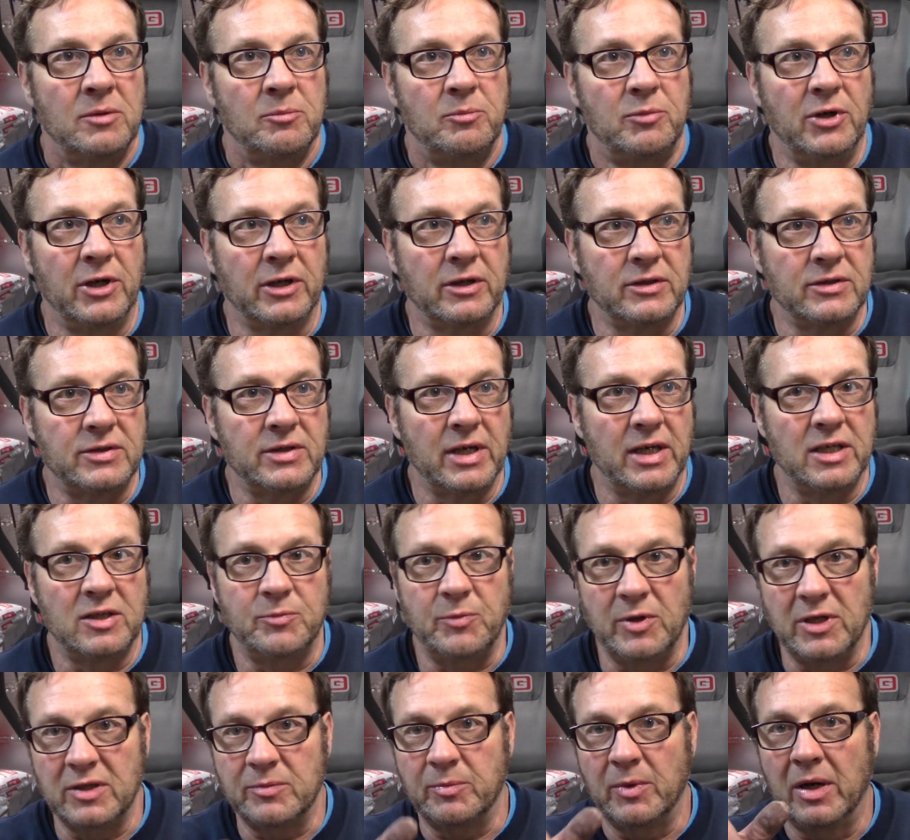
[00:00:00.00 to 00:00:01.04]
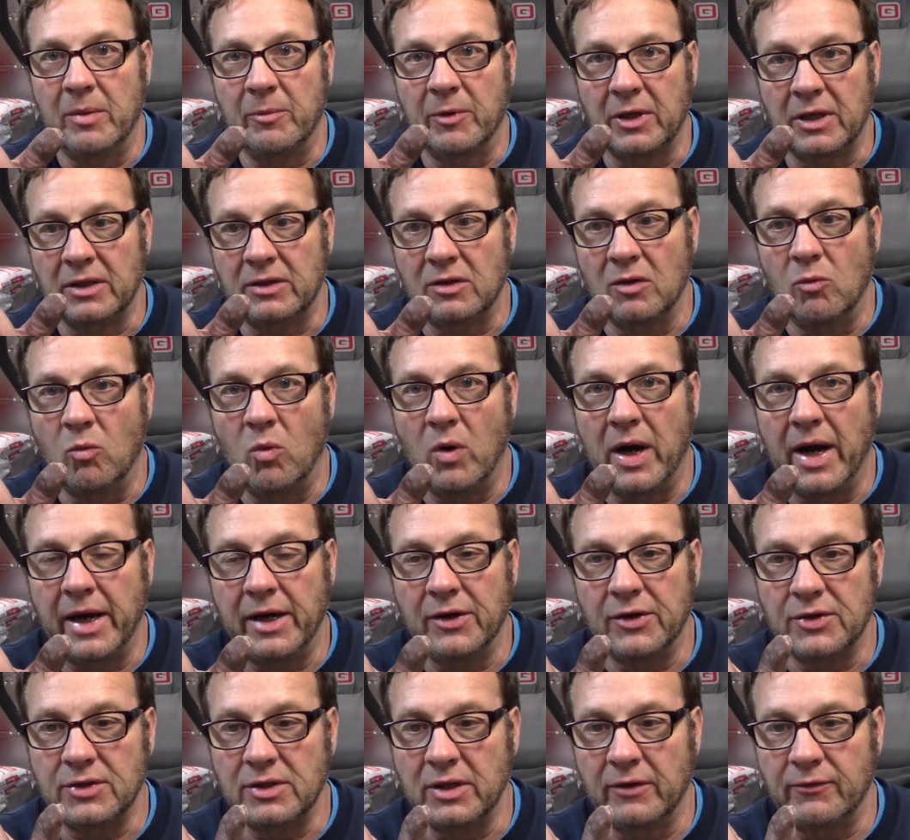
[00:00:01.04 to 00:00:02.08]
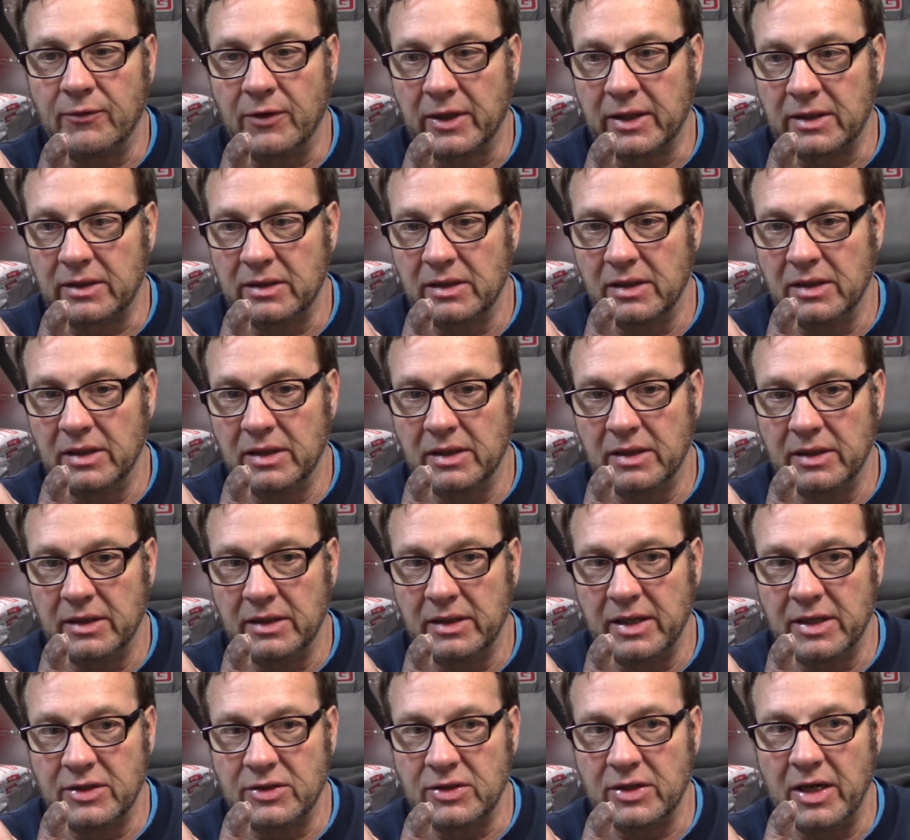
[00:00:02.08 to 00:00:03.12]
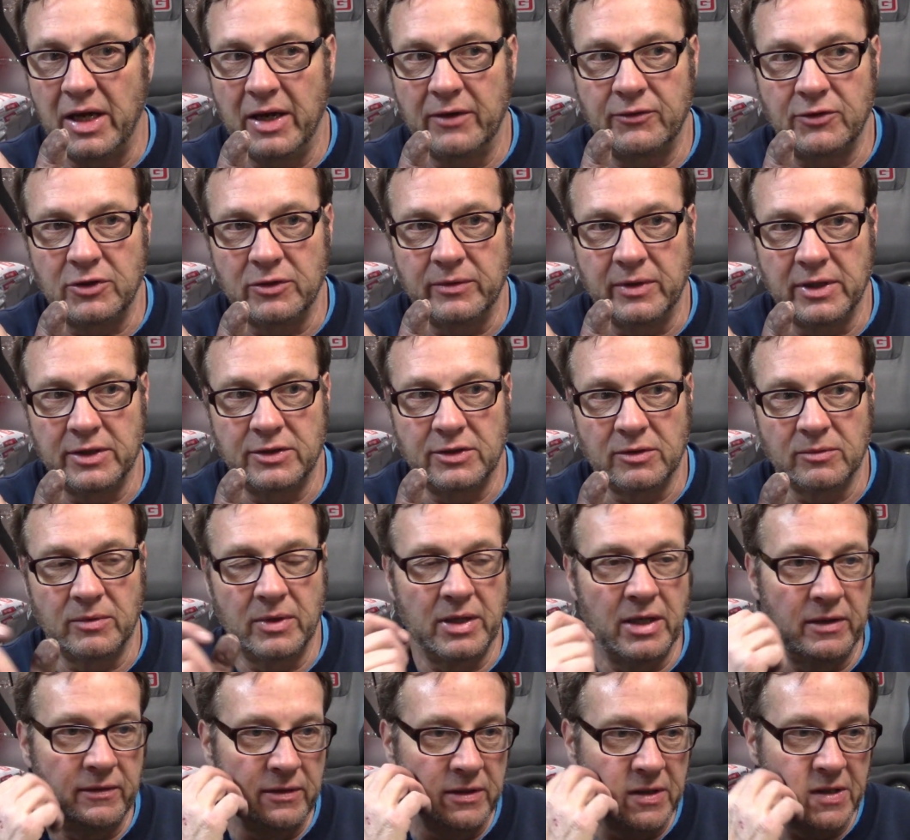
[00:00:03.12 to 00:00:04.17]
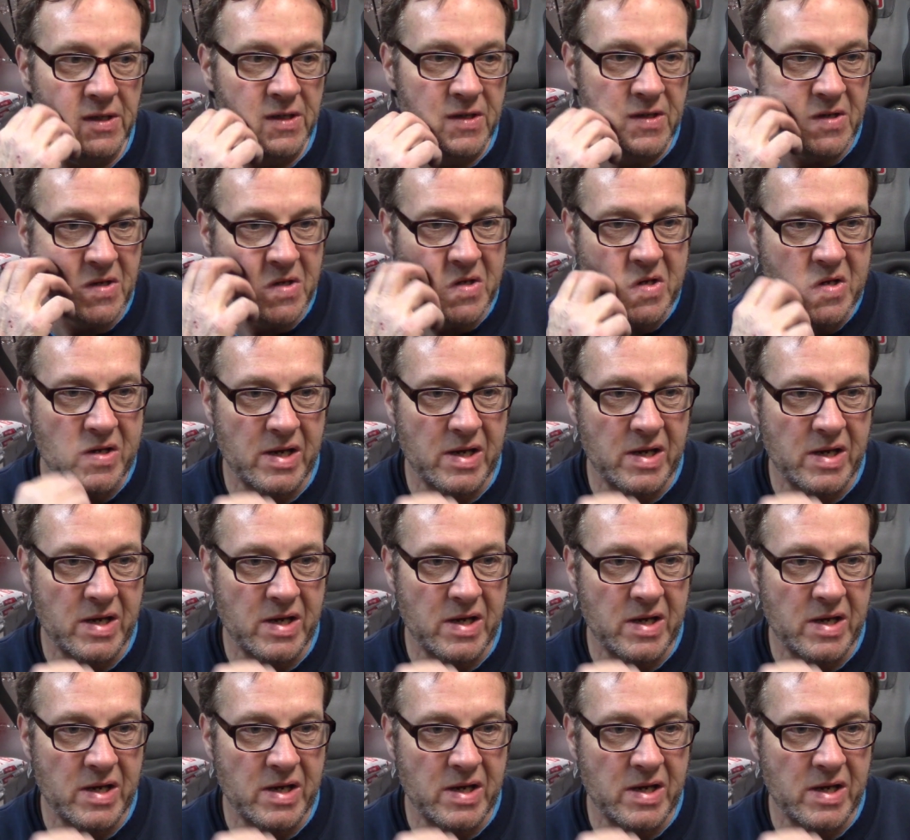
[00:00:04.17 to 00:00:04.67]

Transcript: Pretty good size piece, but I'm gonna get the wider stuff like the inch and a half, two inch or whatever it is.